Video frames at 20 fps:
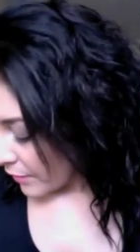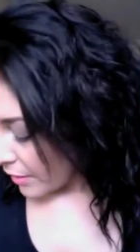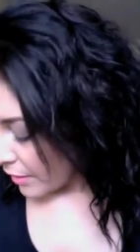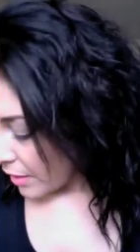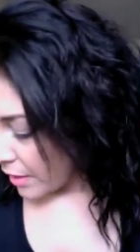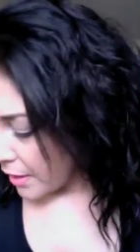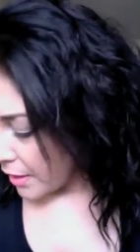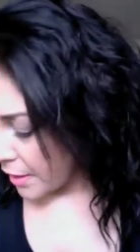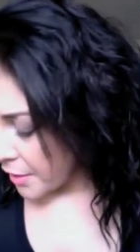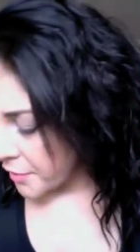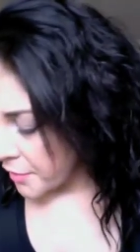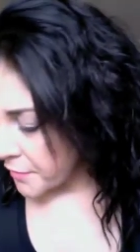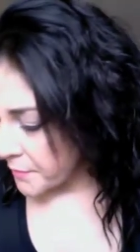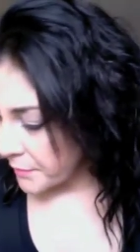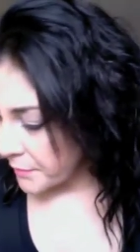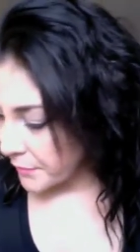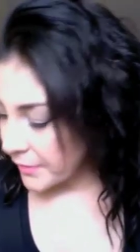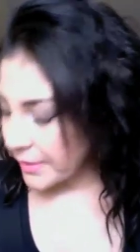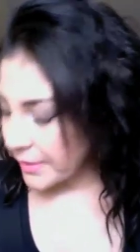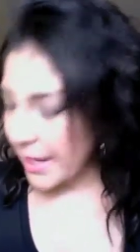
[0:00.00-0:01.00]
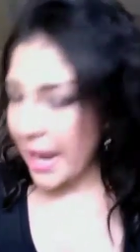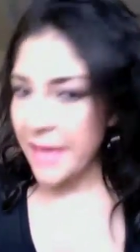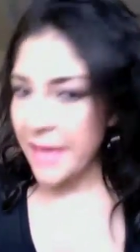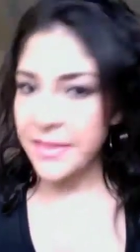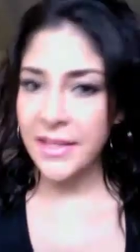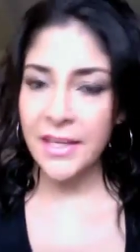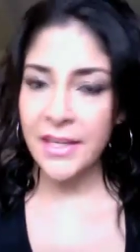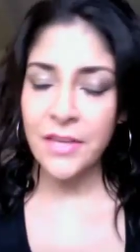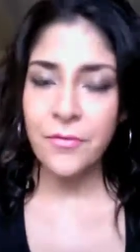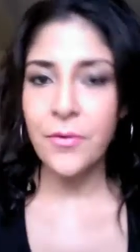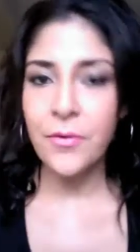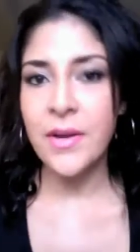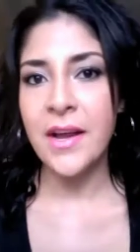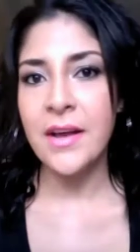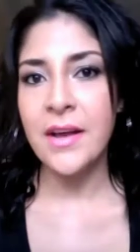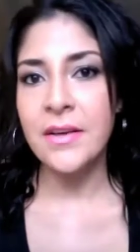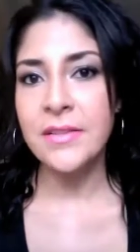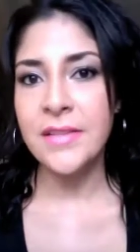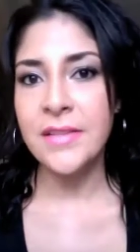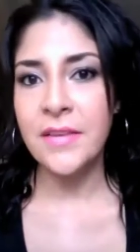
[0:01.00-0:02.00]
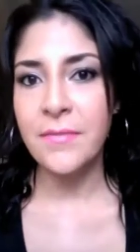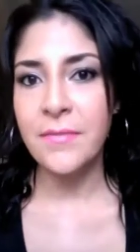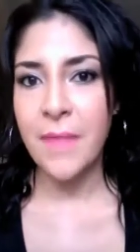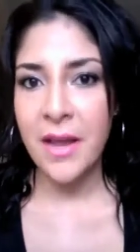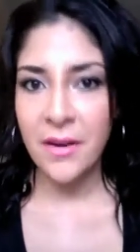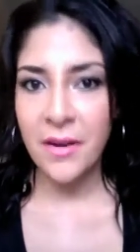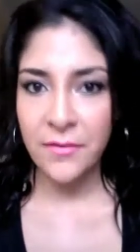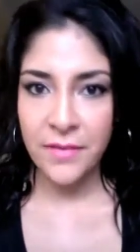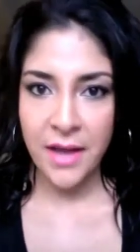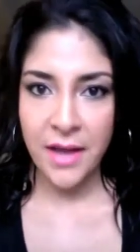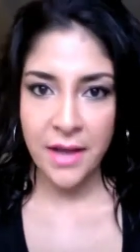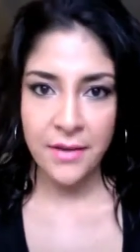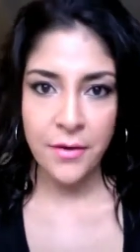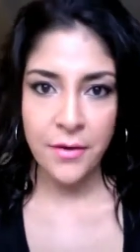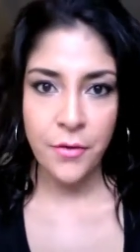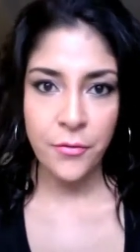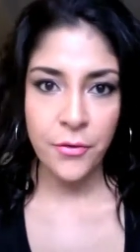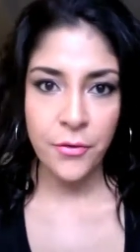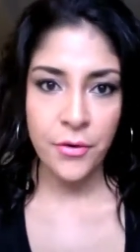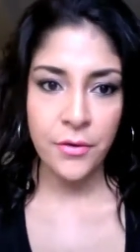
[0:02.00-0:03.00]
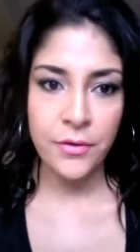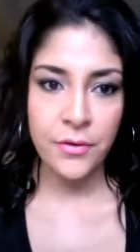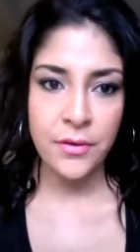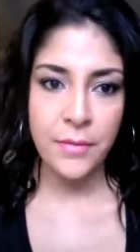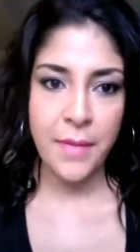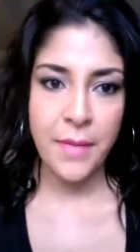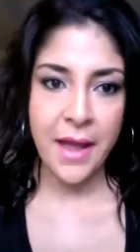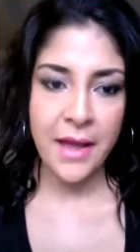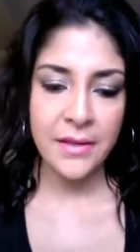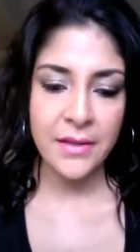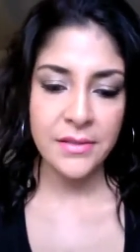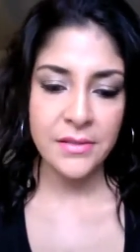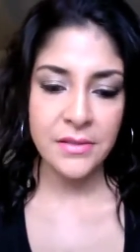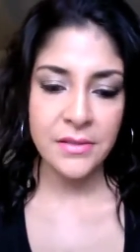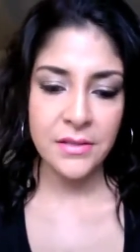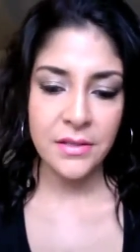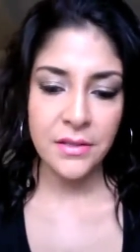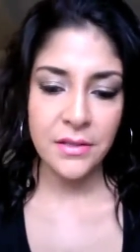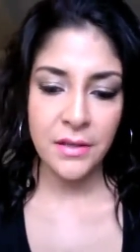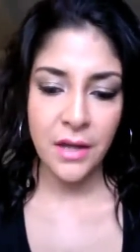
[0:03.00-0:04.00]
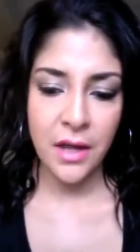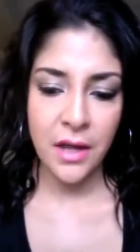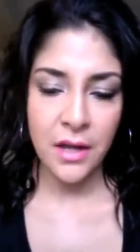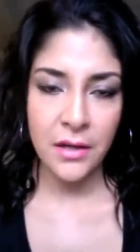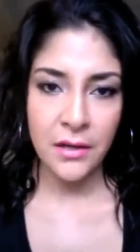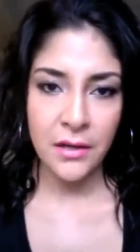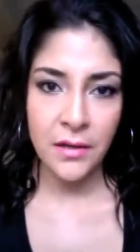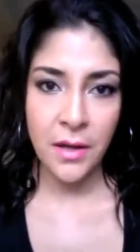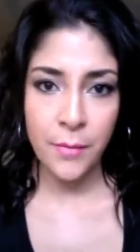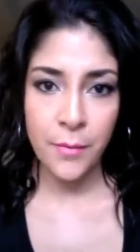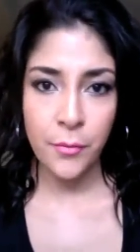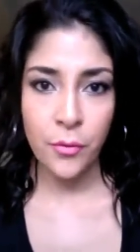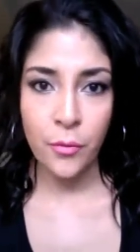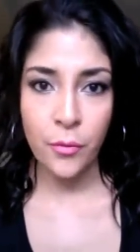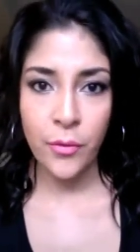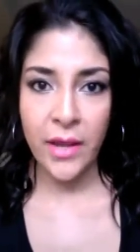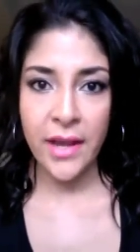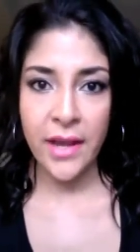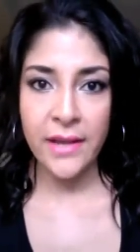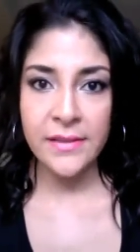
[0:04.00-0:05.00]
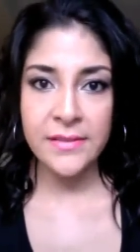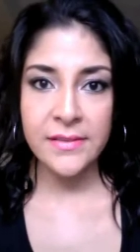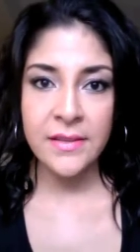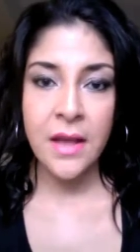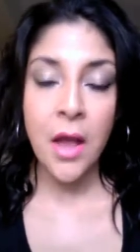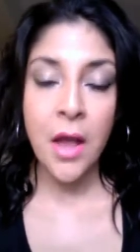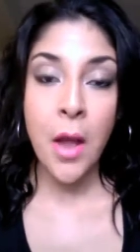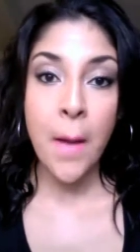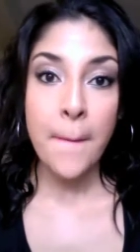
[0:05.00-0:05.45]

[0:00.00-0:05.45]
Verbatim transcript: Um, can't think of what else I might have gotten over the past uh, couple weeks.